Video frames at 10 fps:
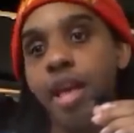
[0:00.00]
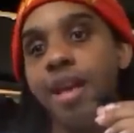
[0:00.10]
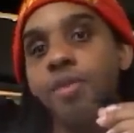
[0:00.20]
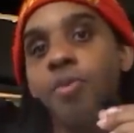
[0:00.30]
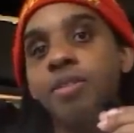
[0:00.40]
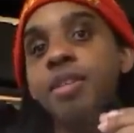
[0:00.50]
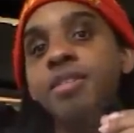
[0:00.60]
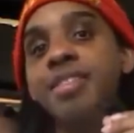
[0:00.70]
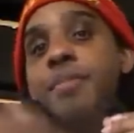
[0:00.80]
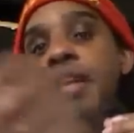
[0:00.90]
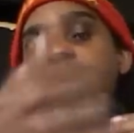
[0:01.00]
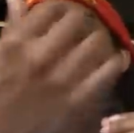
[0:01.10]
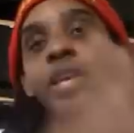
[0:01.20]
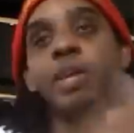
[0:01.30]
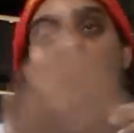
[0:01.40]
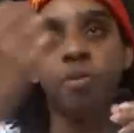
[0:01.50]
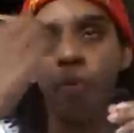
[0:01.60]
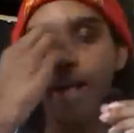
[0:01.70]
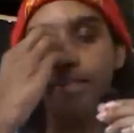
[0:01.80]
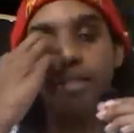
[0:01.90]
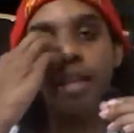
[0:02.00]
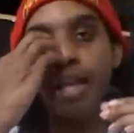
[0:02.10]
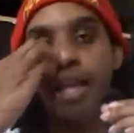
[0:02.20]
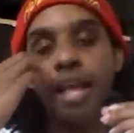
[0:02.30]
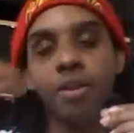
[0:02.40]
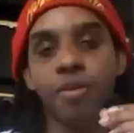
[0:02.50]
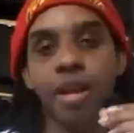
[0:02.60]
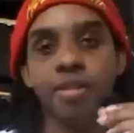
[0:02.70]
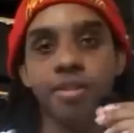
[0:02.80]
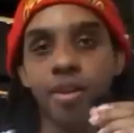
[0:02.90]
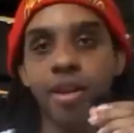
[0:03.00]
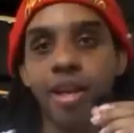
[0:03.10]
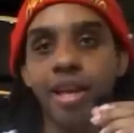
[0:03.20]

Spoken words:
and what the WWE would want in a wrestler.